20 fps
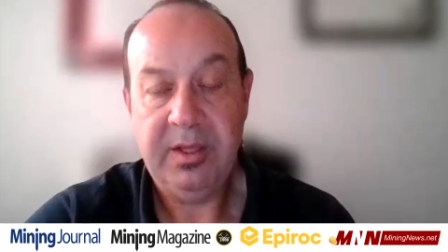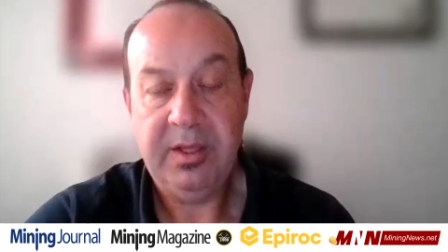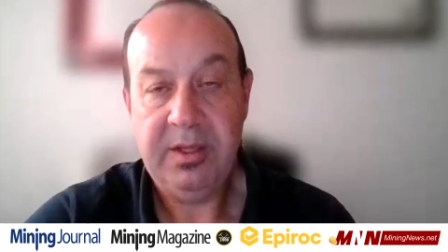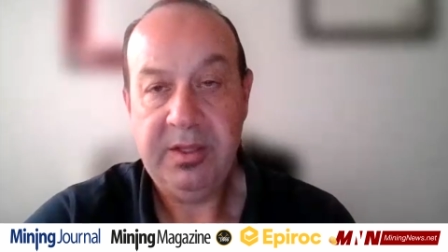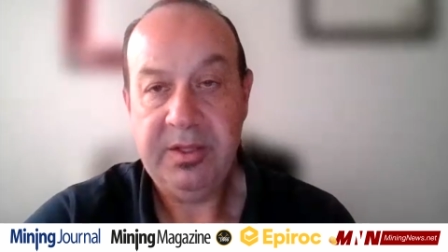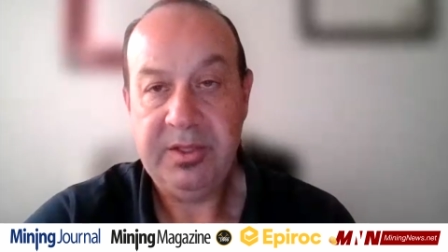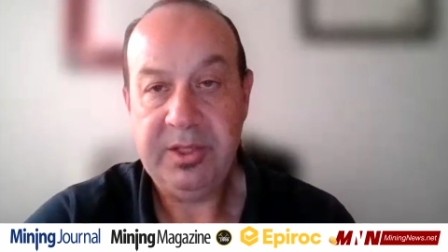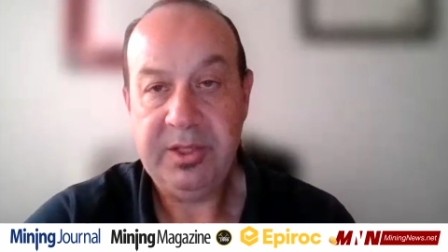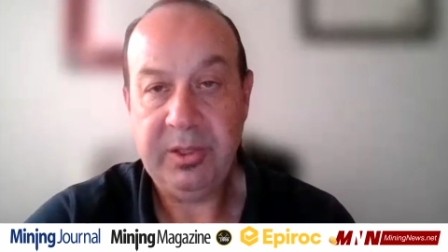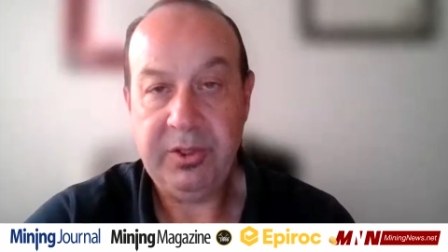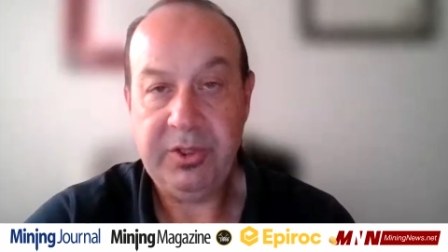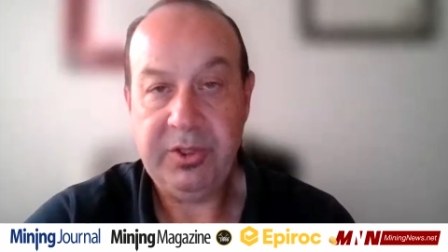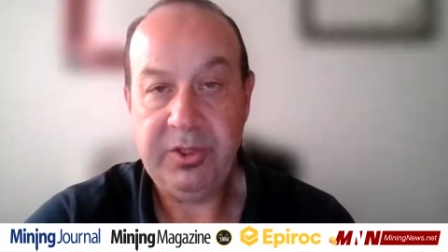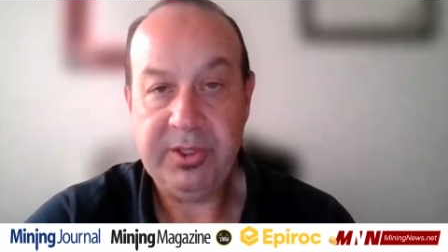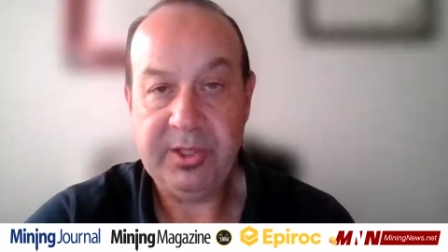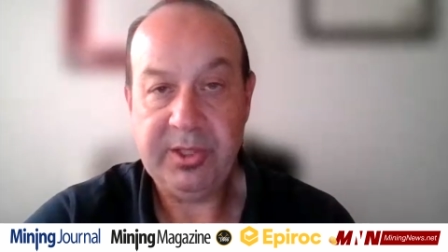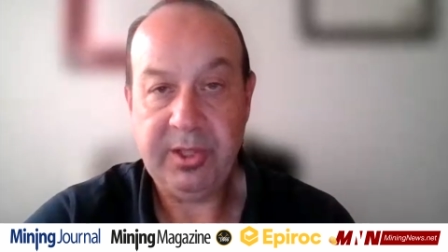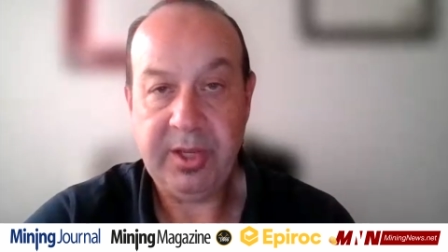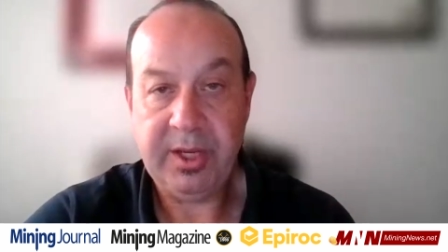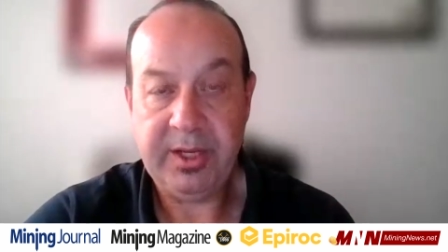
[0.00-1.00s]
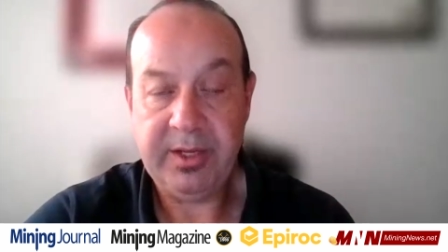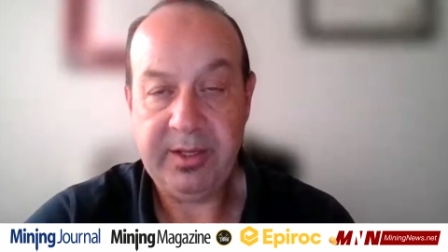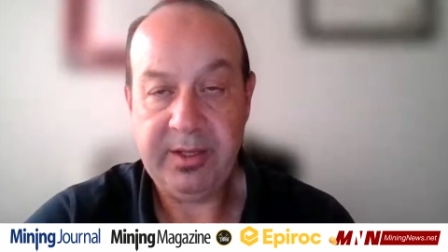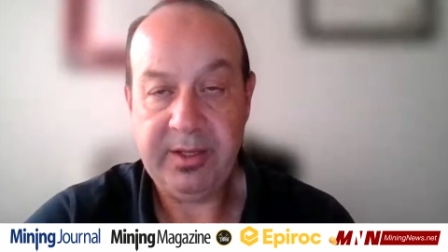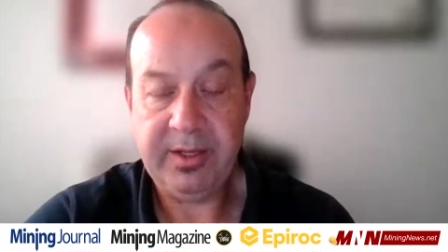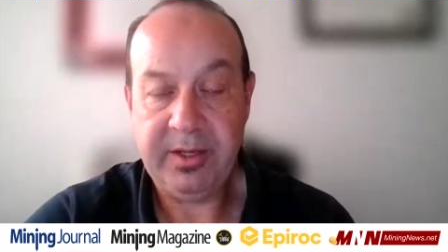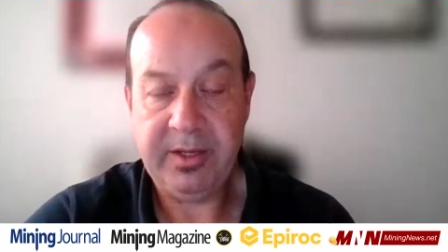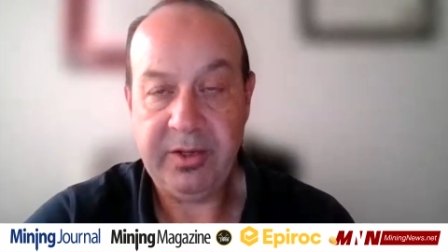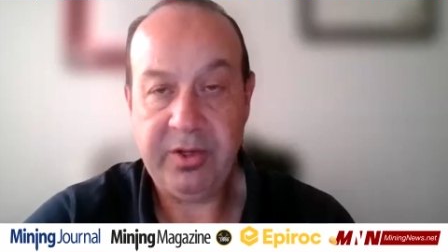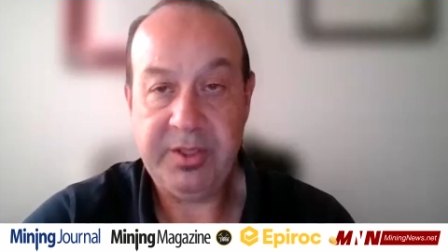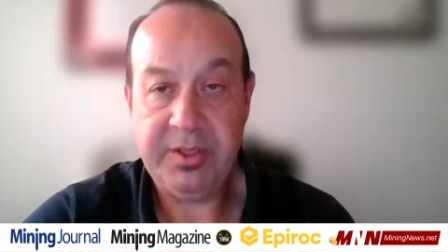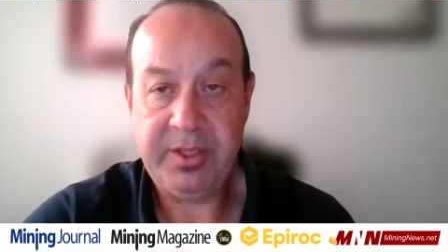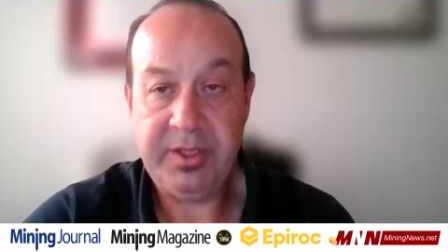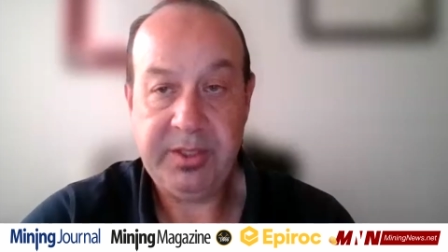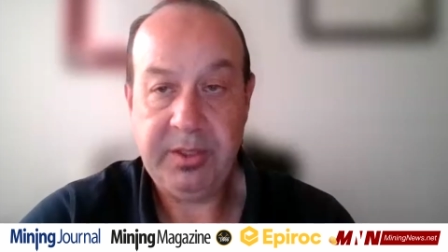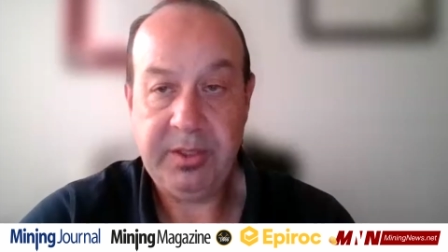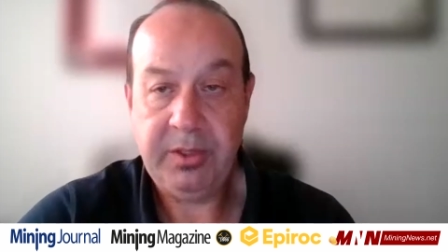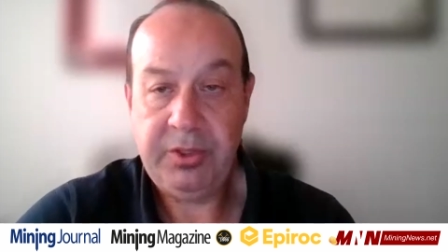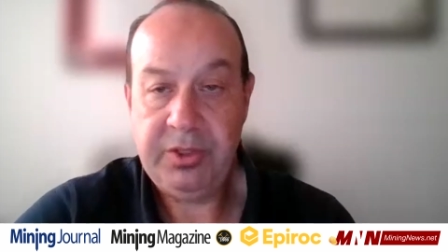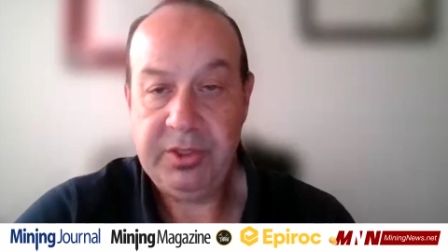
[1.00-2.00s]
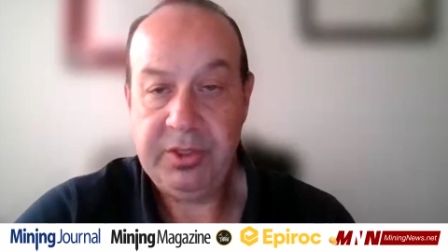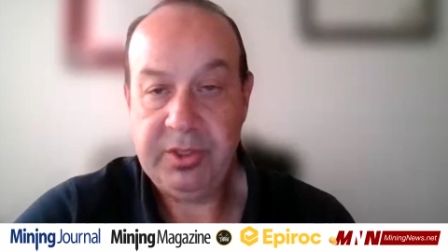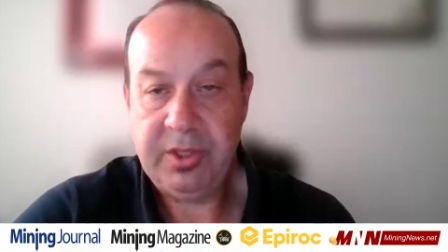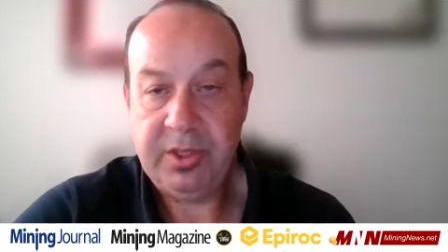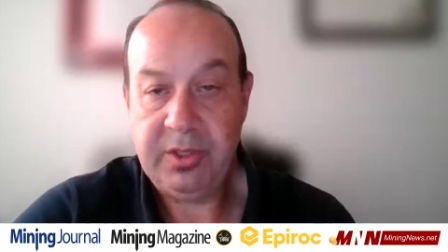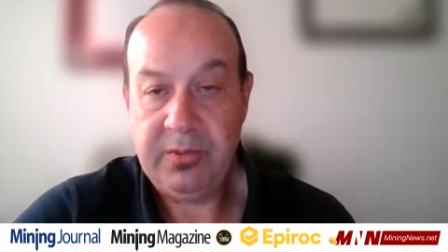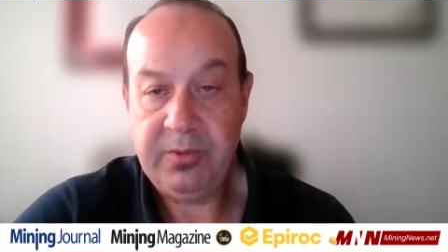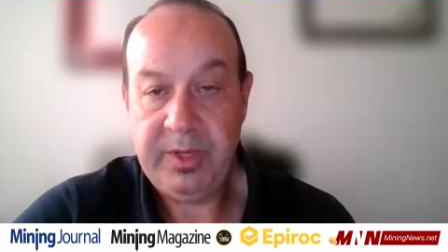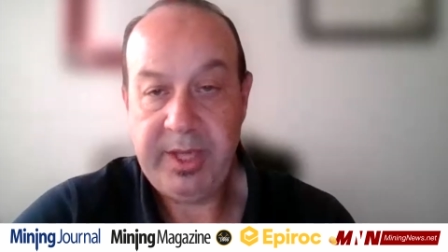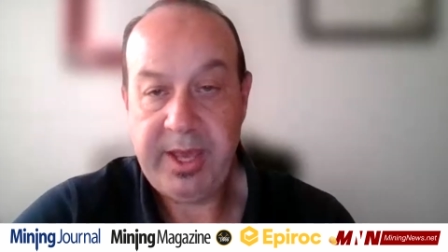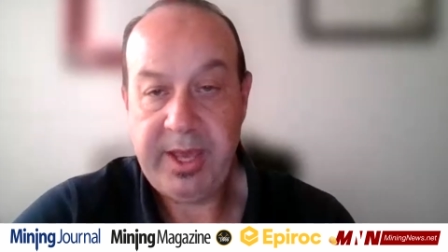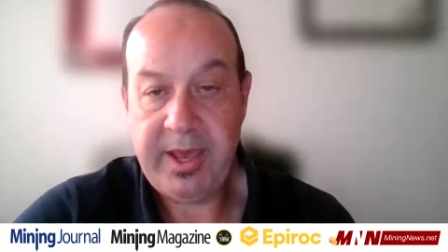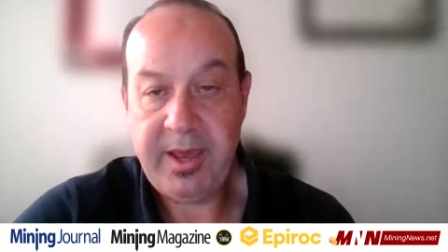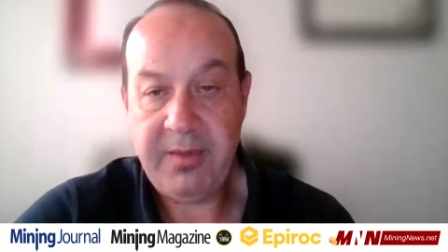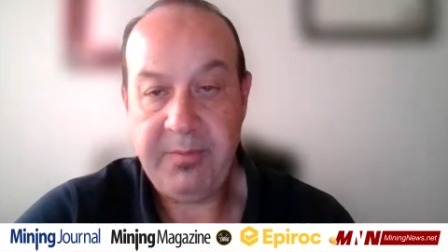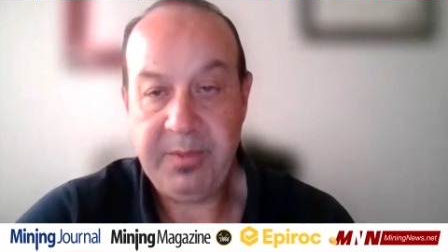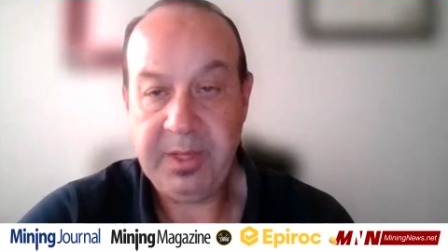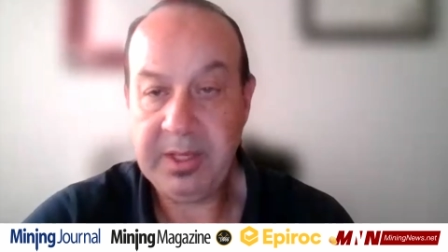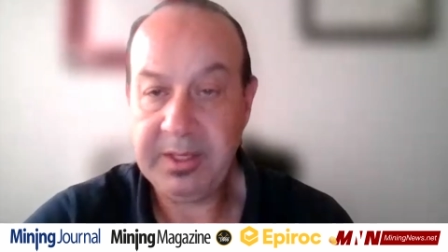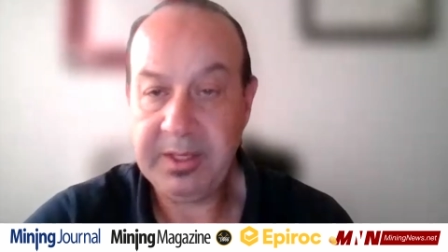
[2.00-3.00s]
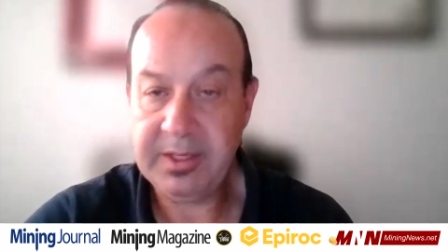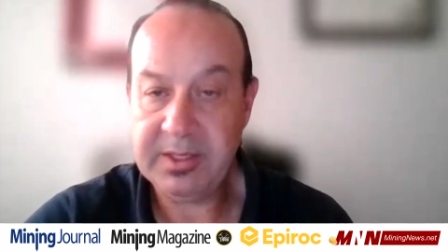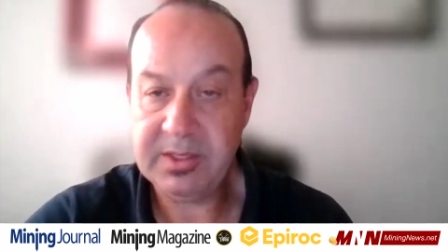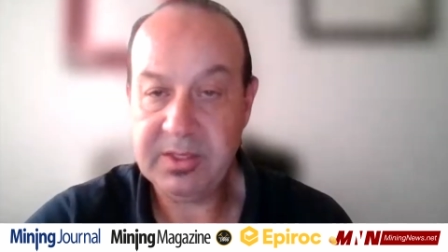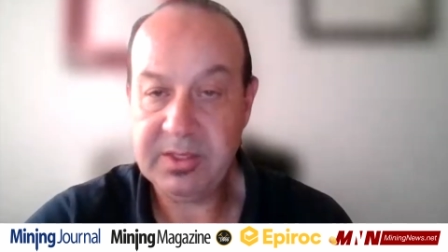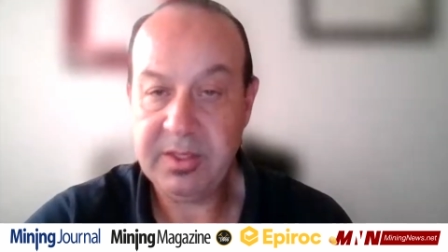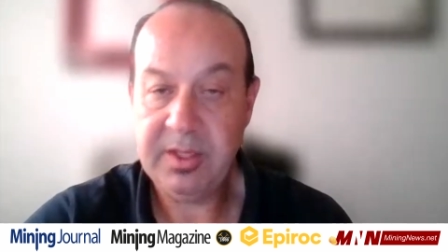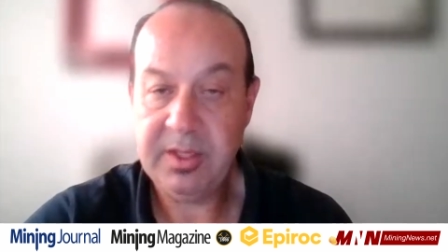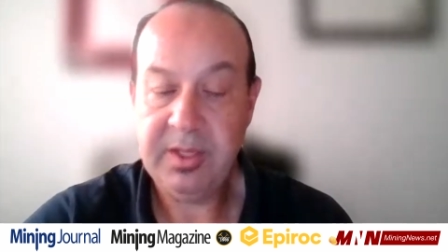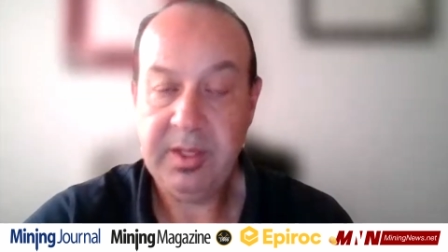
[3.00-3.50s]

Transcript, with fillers: solutions like agnostic solutions like we have, I guess,